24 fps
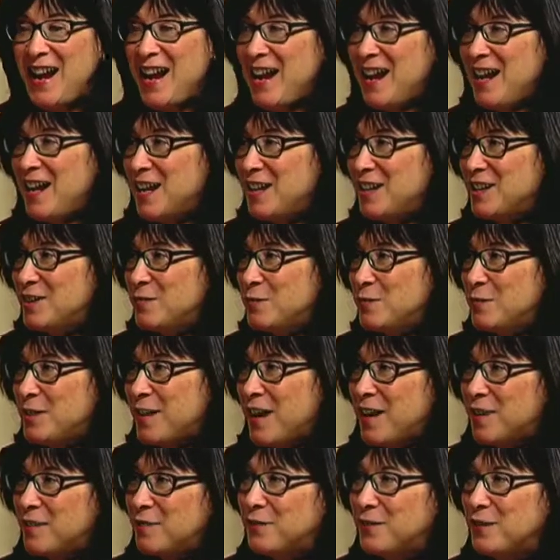And
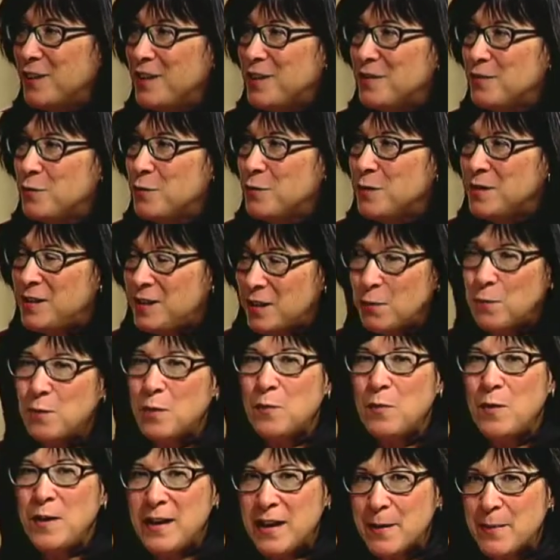kind of, we said when
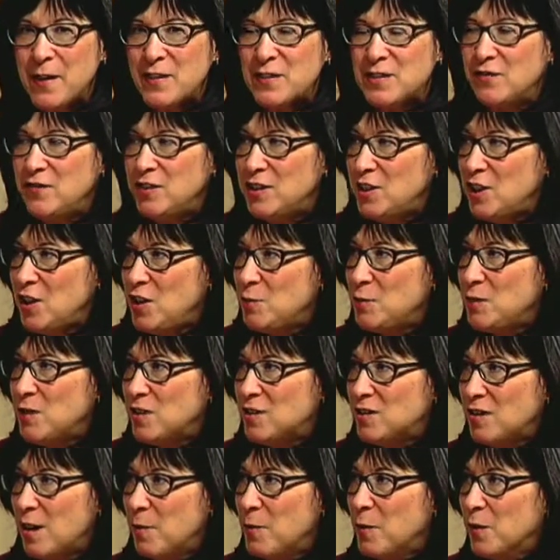we come out to visit you in the
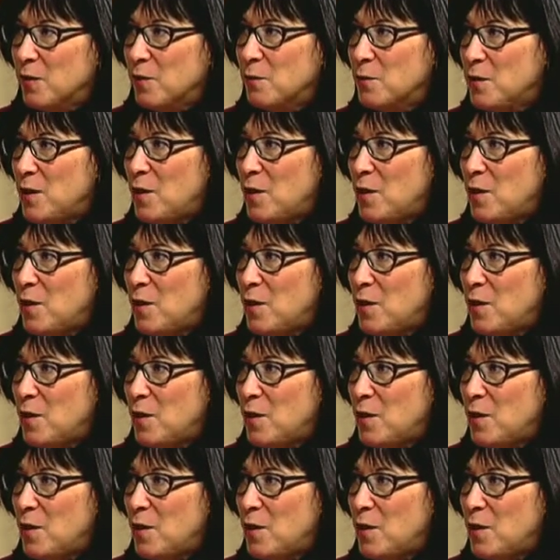summer,